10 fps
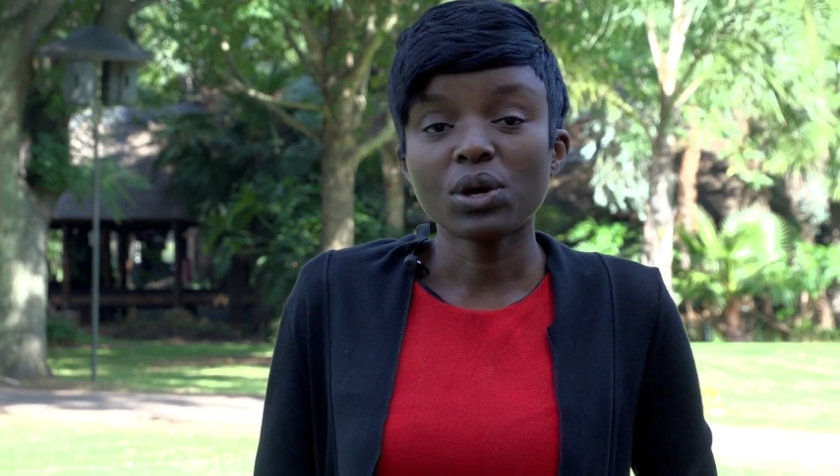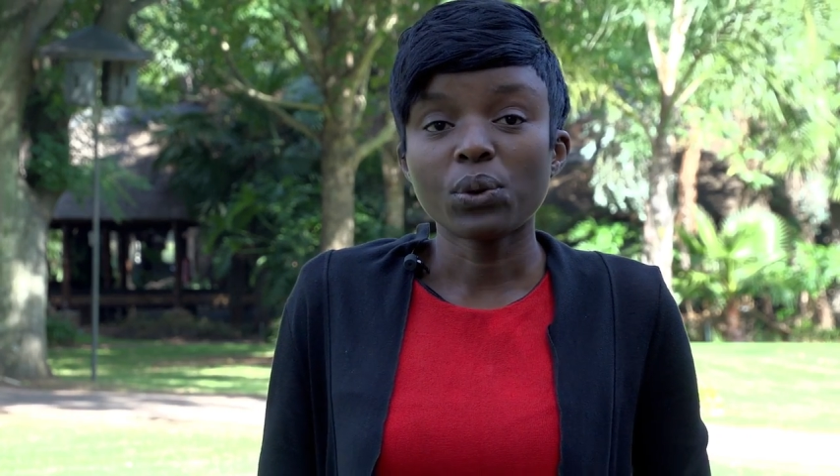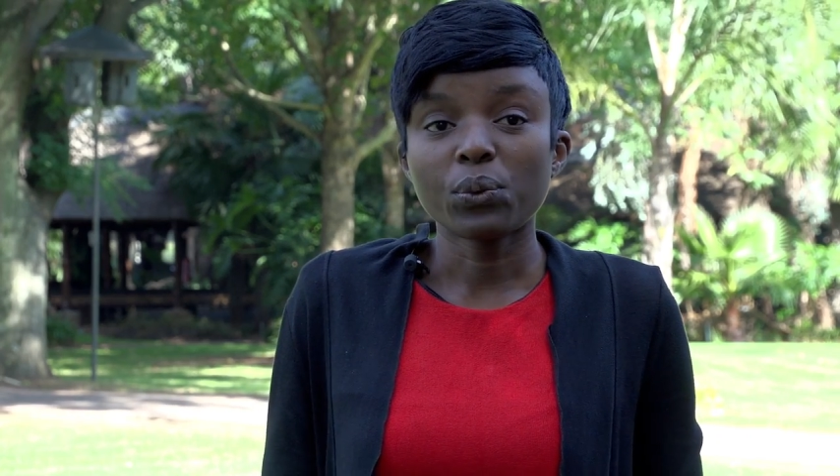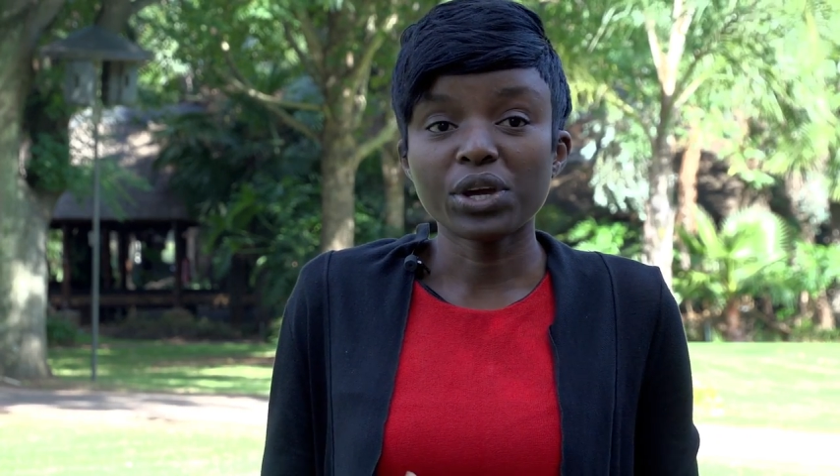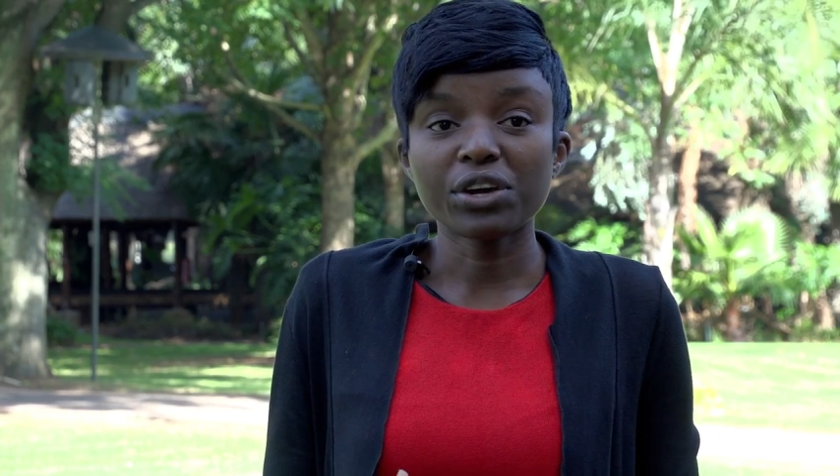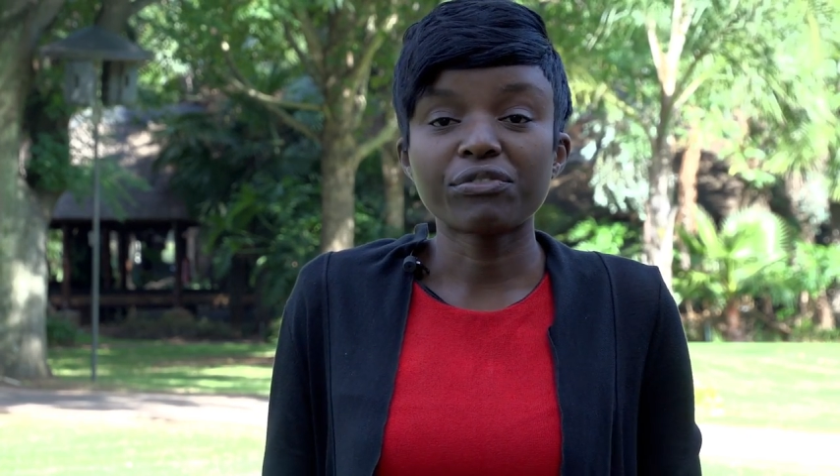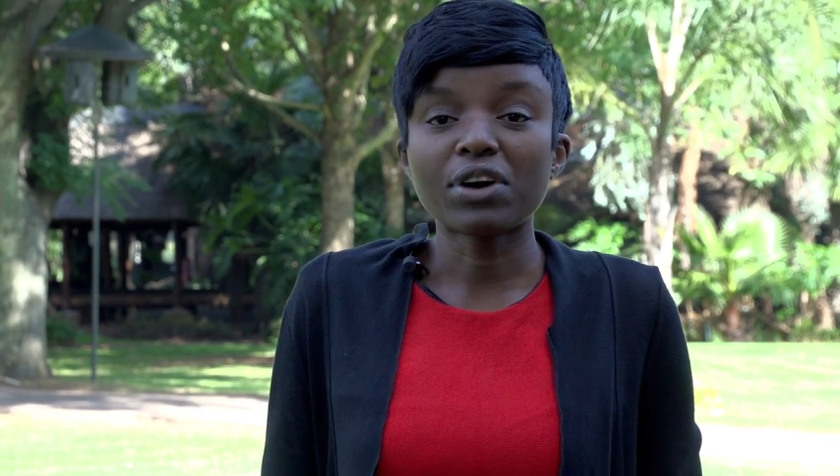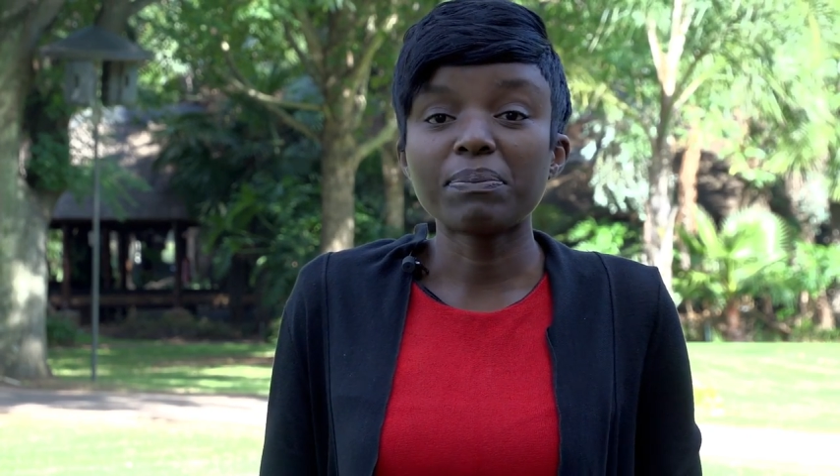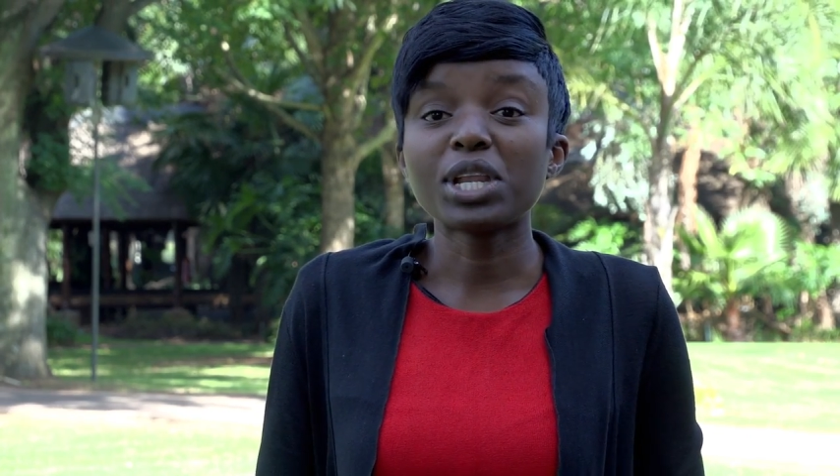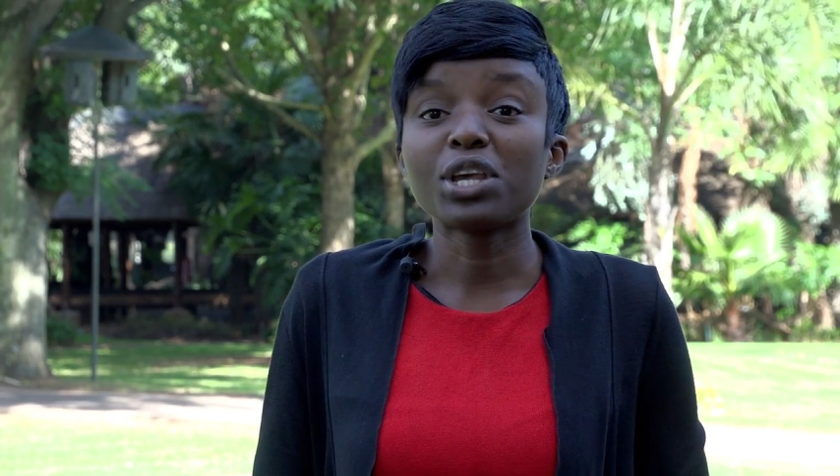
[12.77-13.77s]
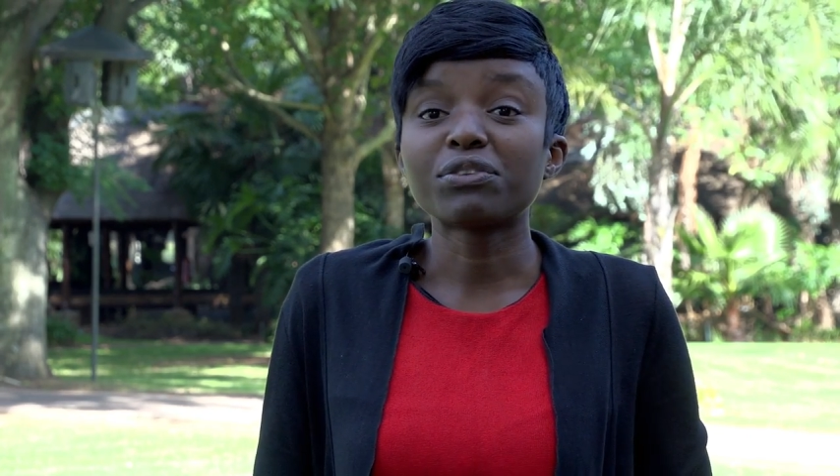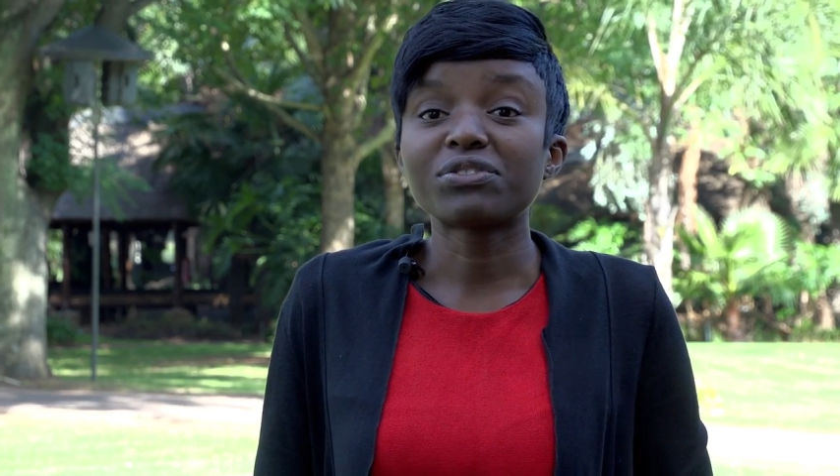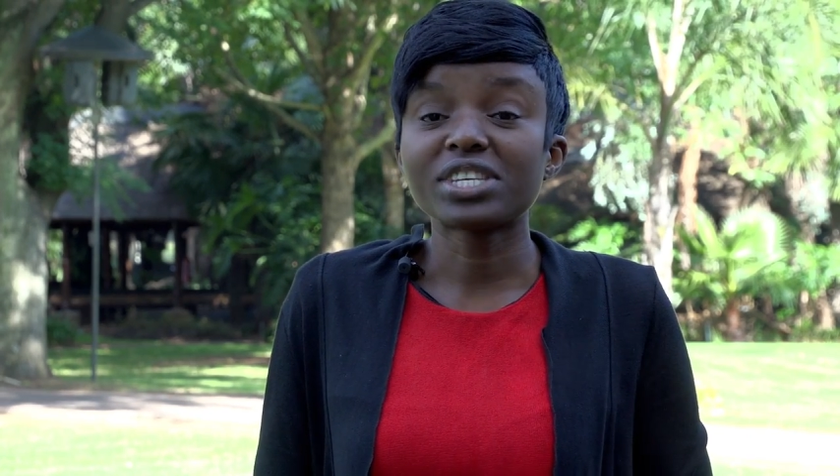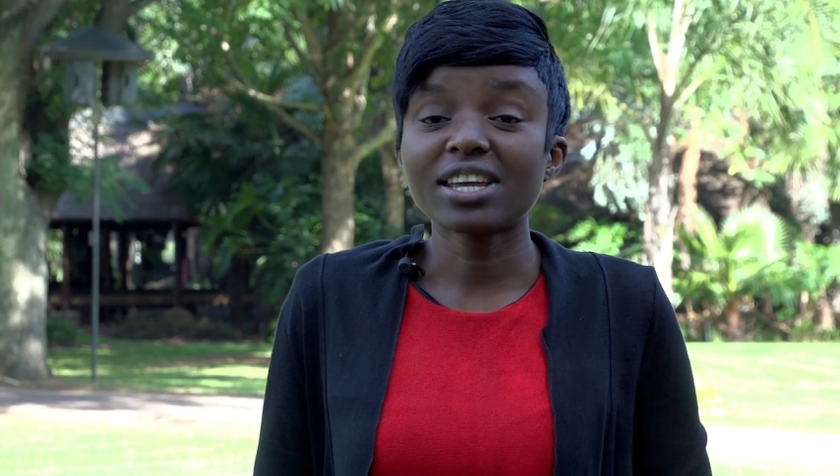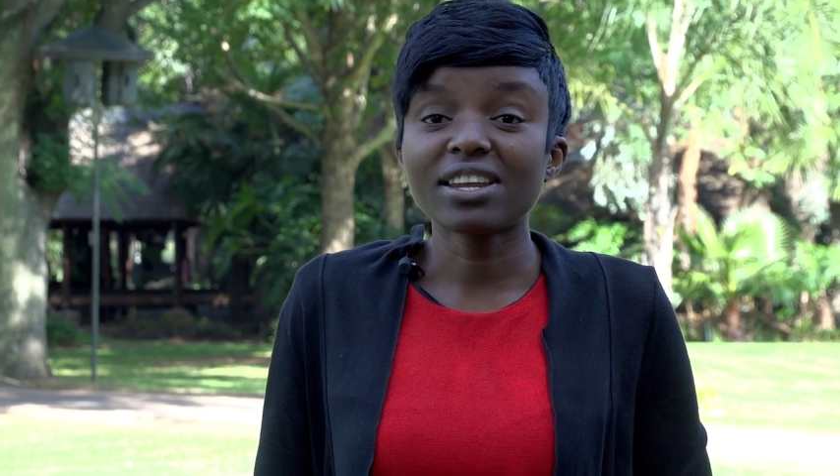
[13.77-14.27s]
We are a family of
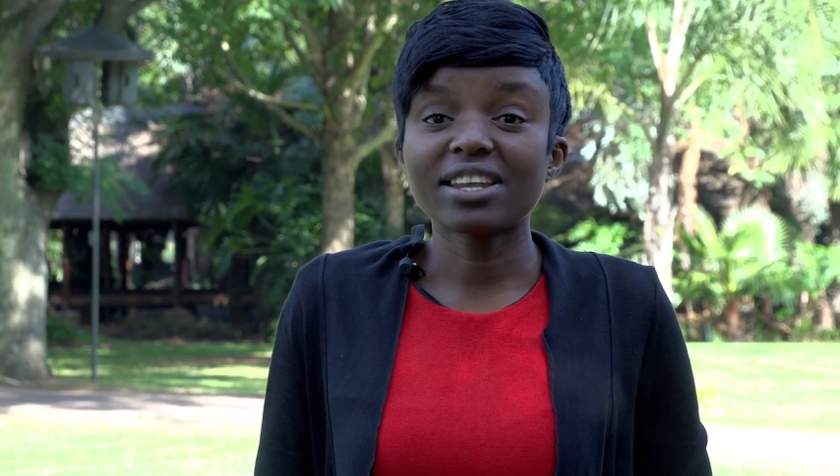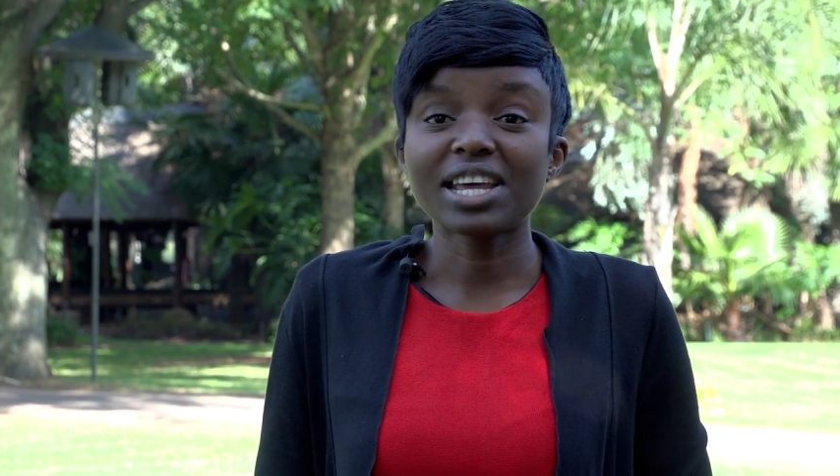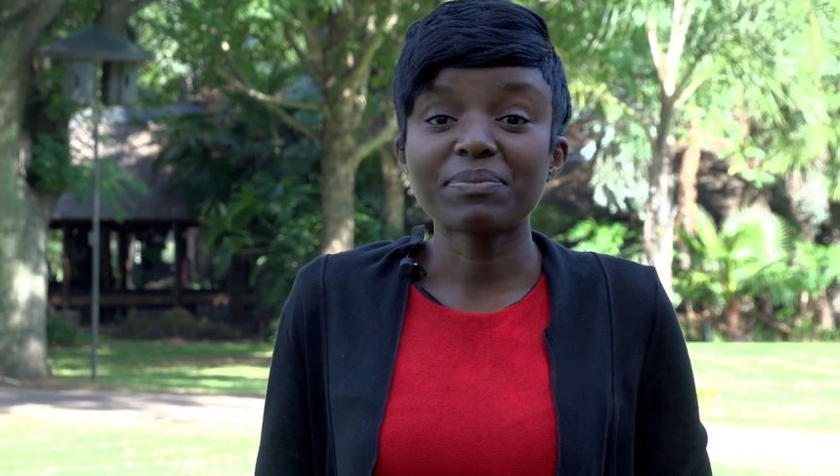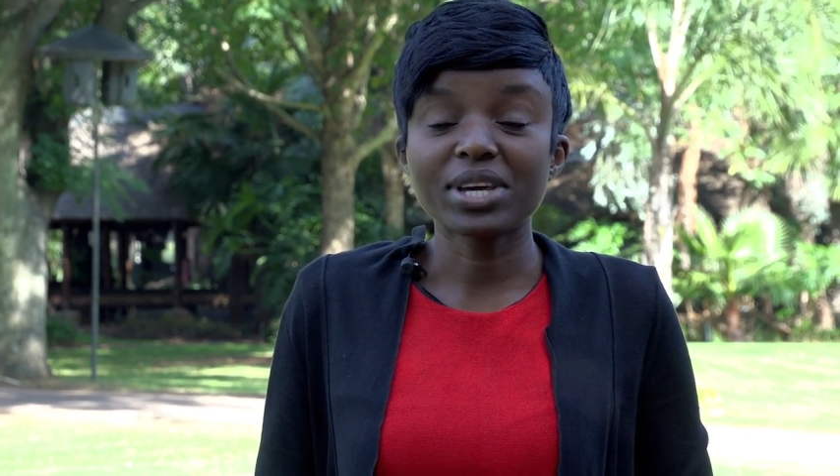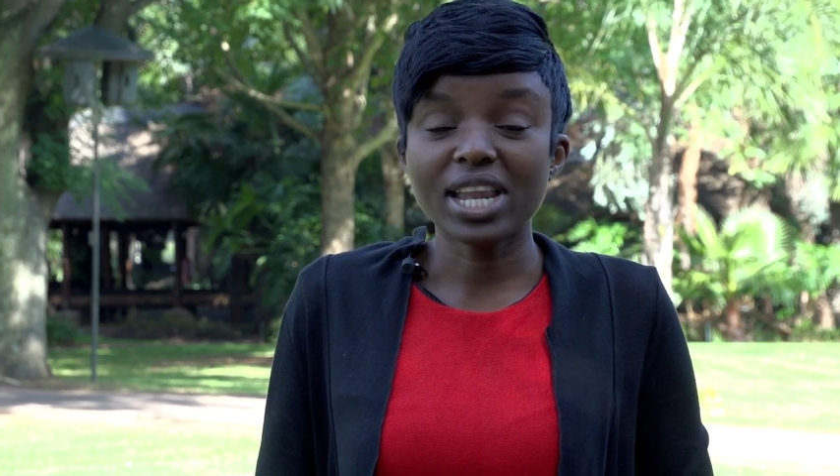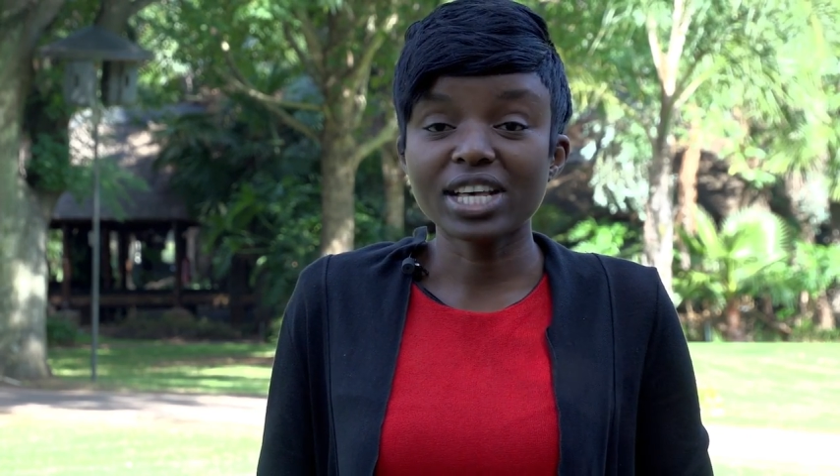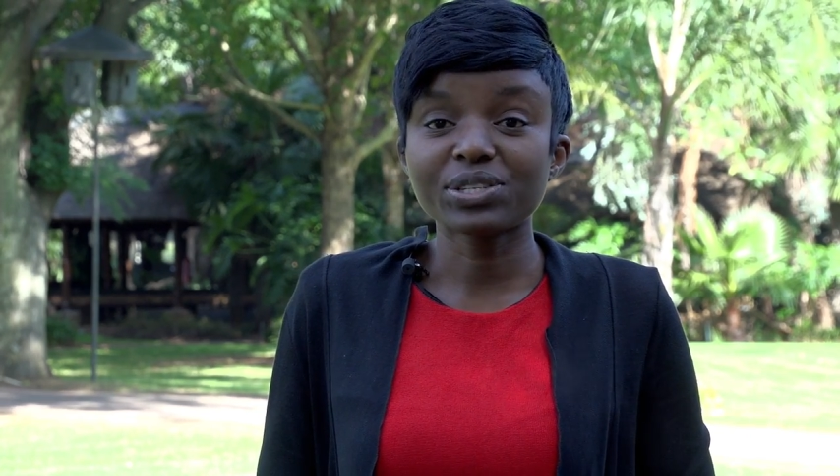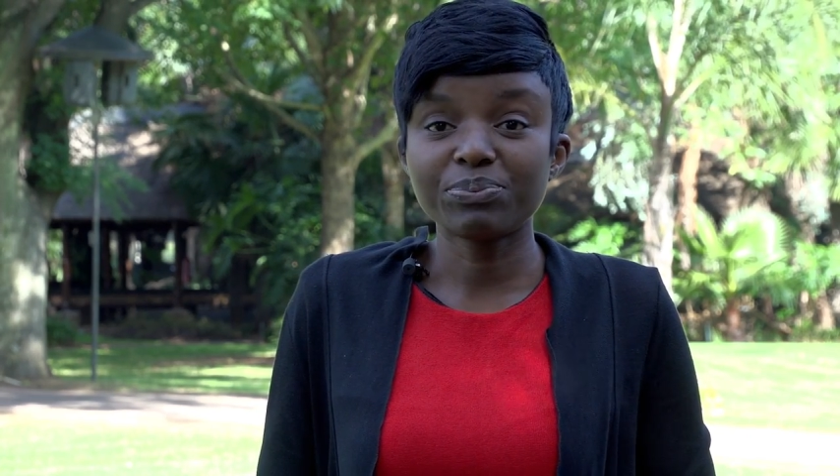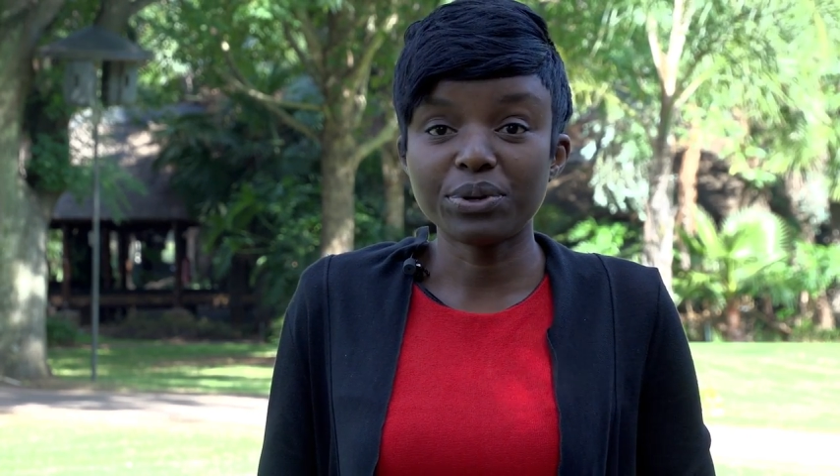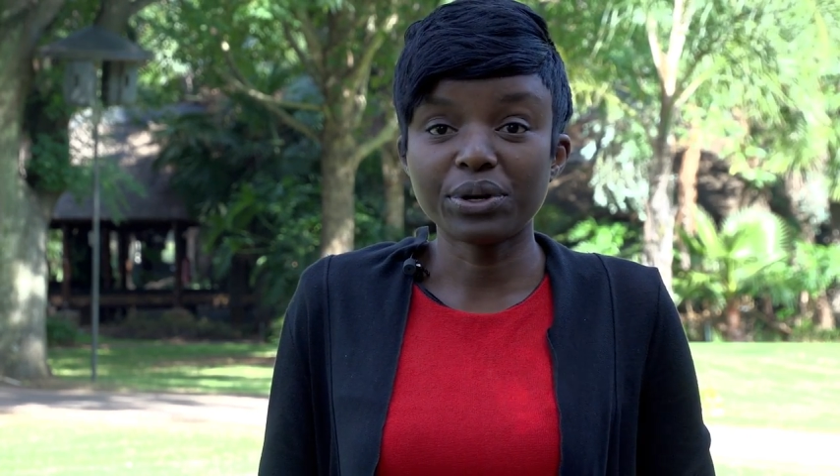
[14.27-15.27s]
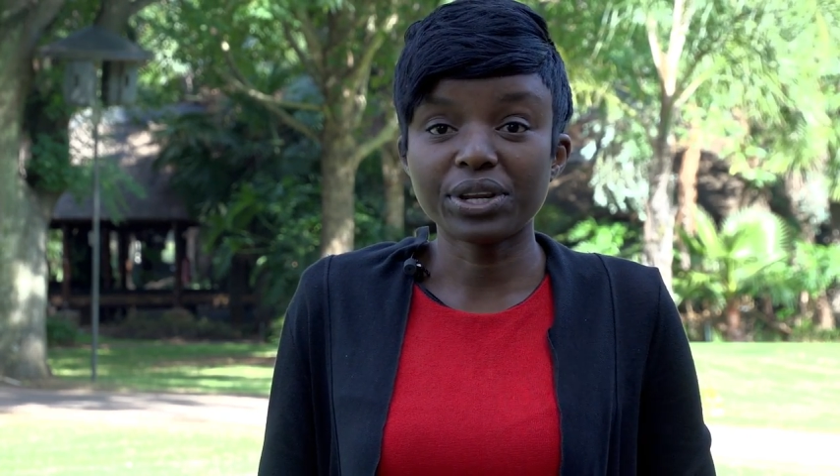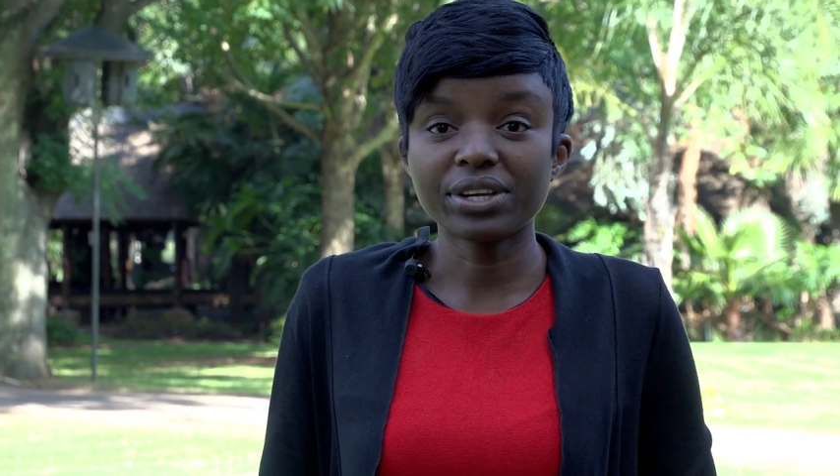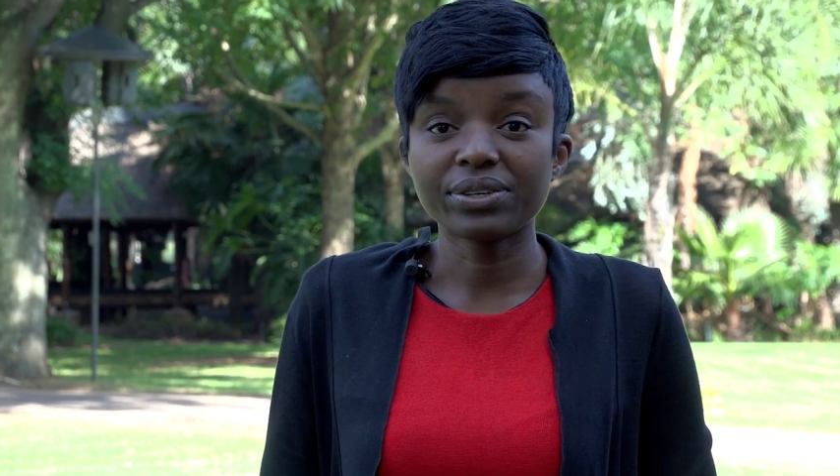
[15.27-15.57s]
10 and I'm the last born.